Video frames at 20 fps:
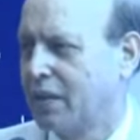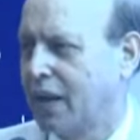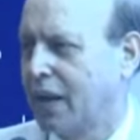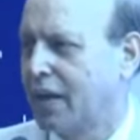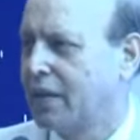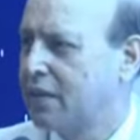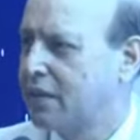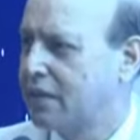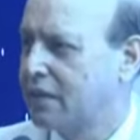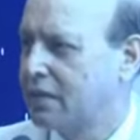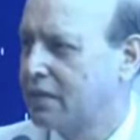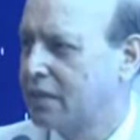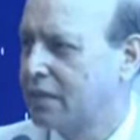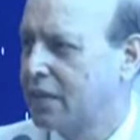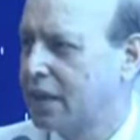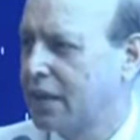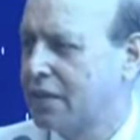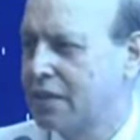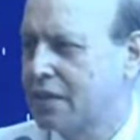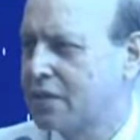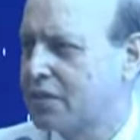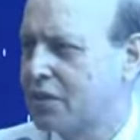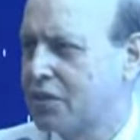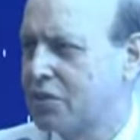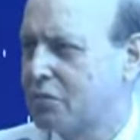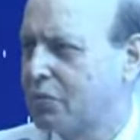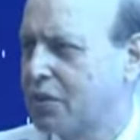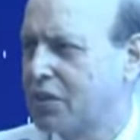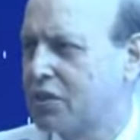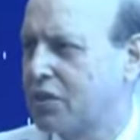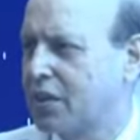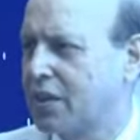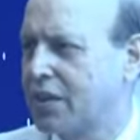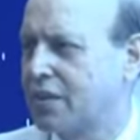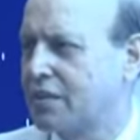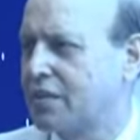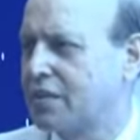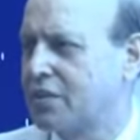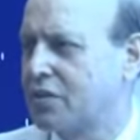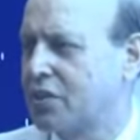And the situation
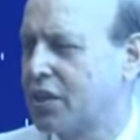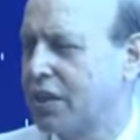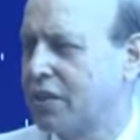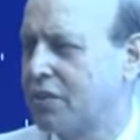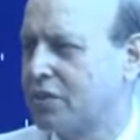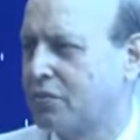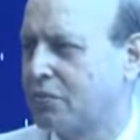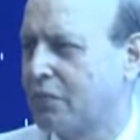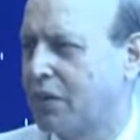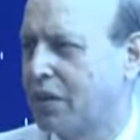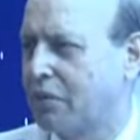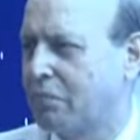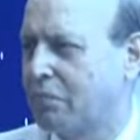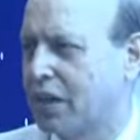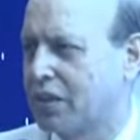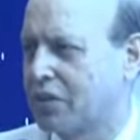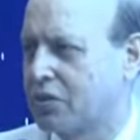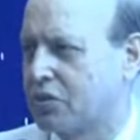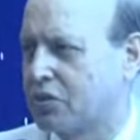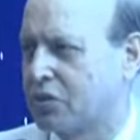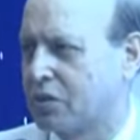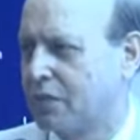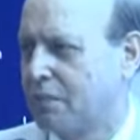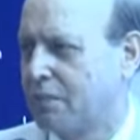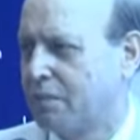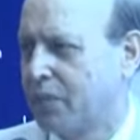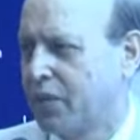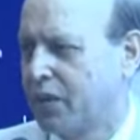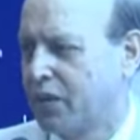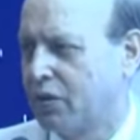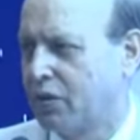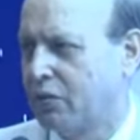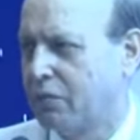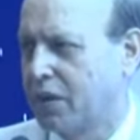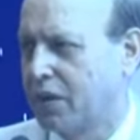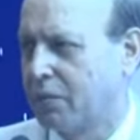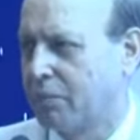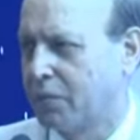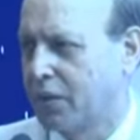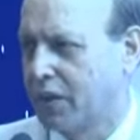hasn't changed very much
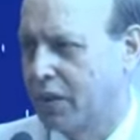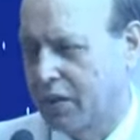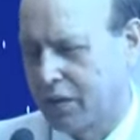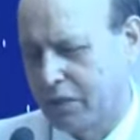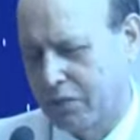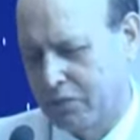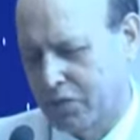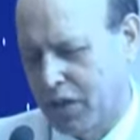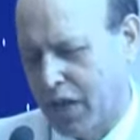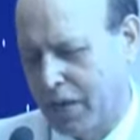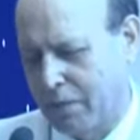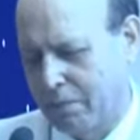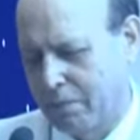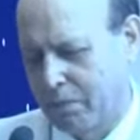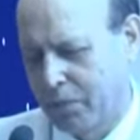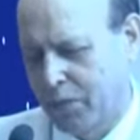over a period of time.